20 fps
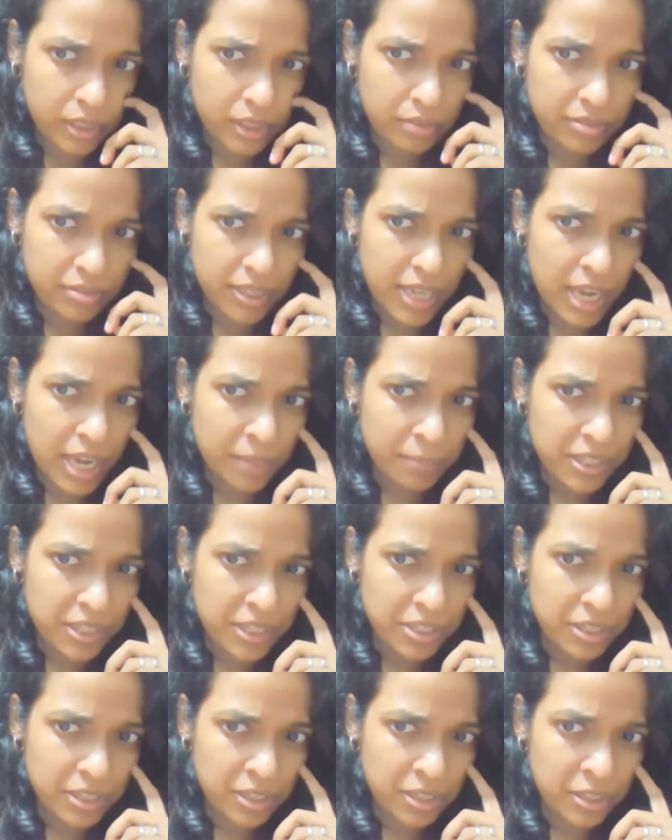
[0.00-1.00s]
So if a young
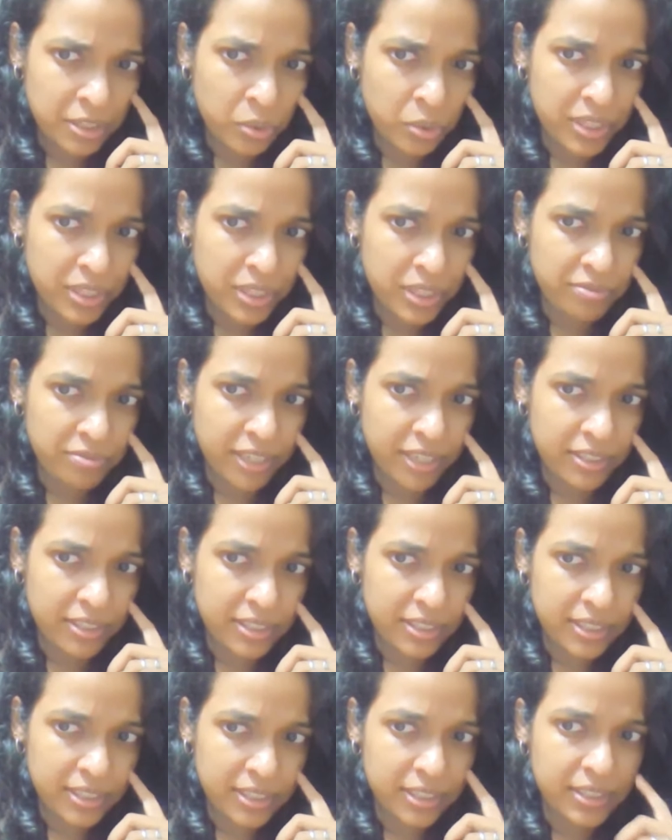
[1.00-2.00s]
patient, no risk
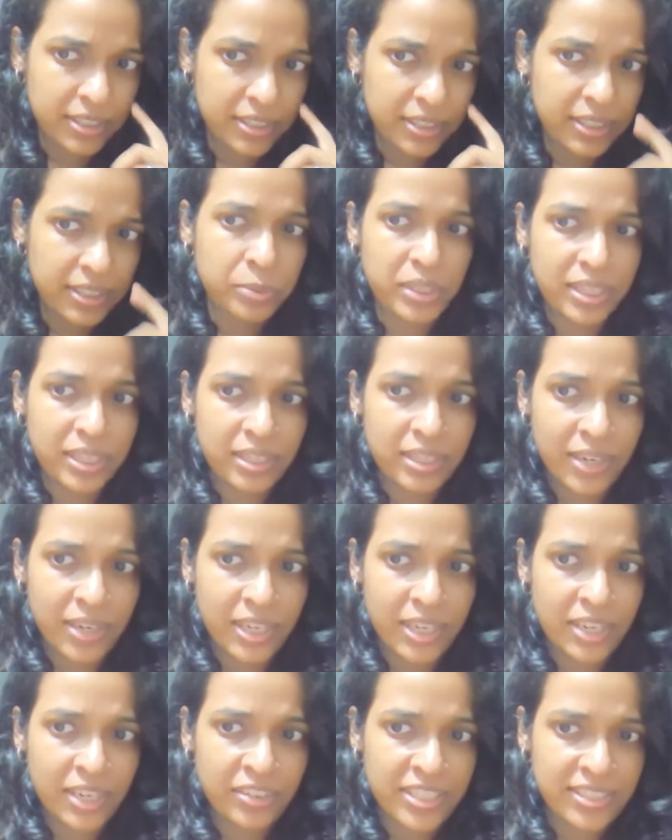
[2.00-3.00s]
factors, L D L more than
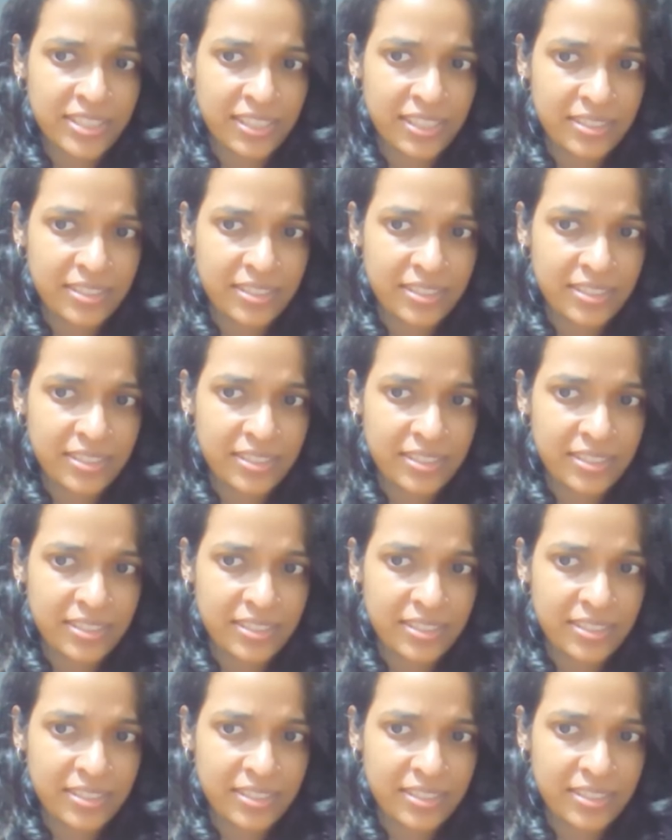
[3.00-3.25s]
one